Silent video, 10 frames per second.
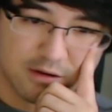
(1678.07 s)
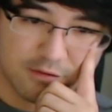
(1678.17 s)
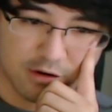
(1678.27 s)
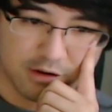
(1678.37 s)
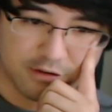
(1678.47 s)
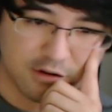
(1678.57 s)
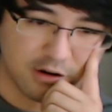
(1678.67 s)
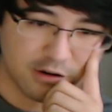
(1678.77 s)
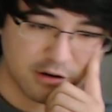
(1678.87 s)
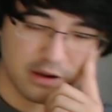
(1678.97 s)
For each
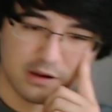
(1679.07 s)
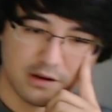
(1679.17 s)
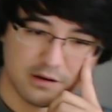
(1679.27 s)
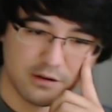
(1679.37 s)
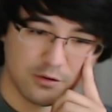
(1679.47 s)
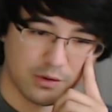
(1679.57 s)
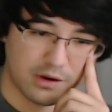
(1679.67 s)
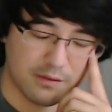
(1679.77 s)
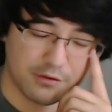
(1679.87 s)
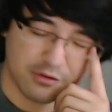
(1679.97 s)
card in your hand, deal 1
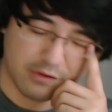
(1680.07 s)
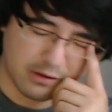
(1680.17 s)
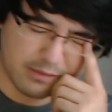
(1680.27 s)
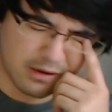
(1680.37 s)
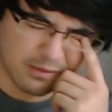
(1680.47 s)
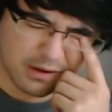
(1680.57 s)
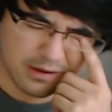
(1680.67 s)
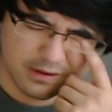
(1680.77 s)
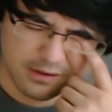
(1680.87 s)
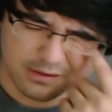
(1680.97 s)
damage to a random enemy.
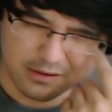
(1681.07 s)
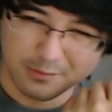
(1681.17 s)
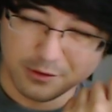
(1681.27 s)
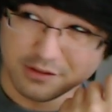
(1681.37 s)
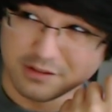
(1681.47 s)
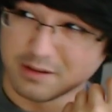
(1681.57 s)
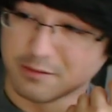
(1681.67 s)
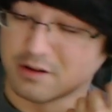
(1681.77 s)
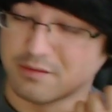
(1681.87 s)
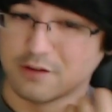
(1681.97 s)
So most of the time you're going to